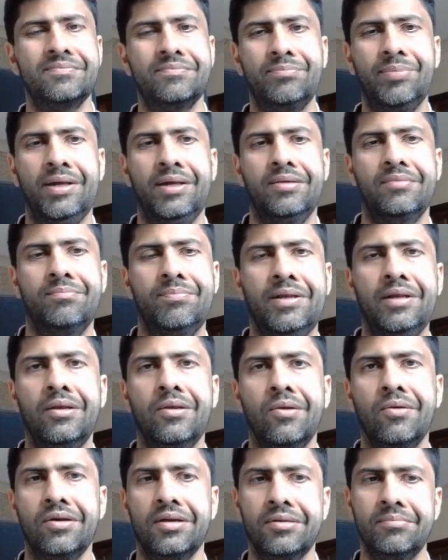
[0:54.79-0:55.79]
Bit
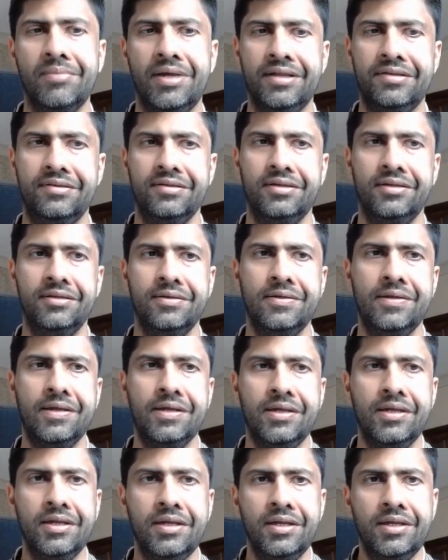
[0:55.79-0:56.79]
long and messy.
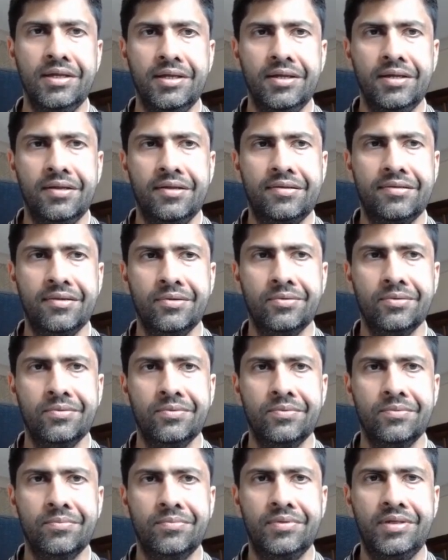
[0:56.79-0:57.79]

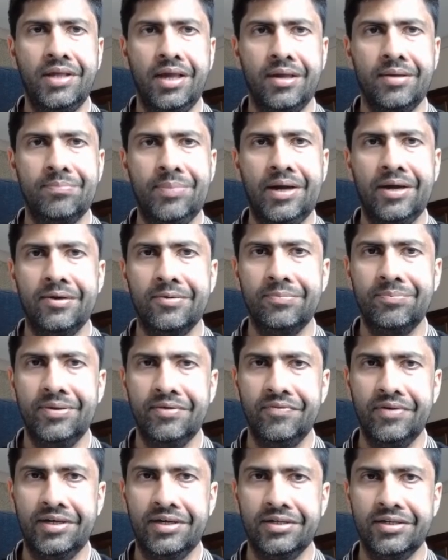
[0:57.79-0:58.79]
So yeah,
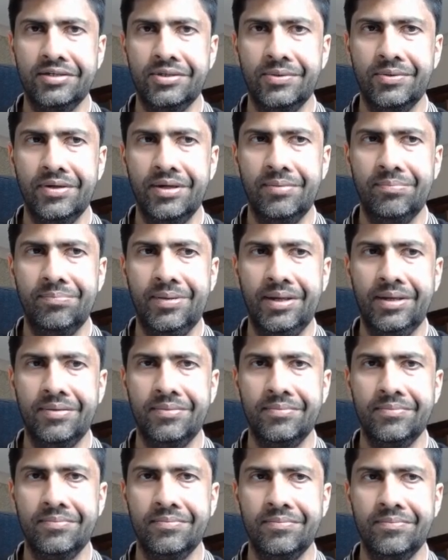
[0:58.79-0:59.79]
PowerPivot can do it a bit
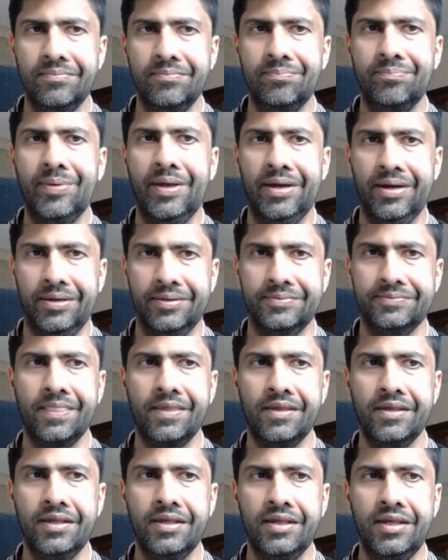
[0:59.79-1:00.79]
better.
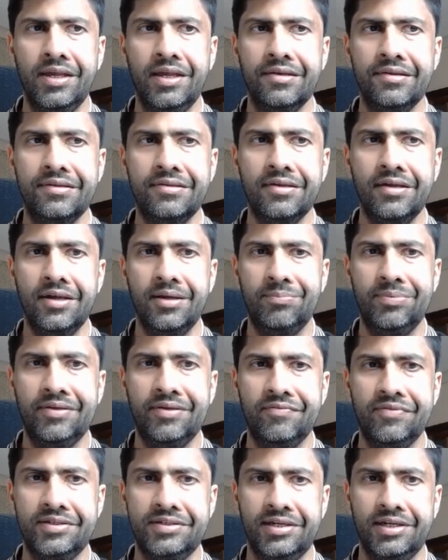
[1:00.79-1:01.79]
Insert a
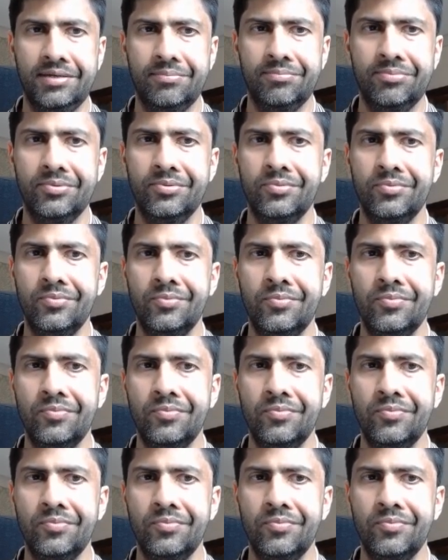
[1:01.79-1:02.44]
pivot table.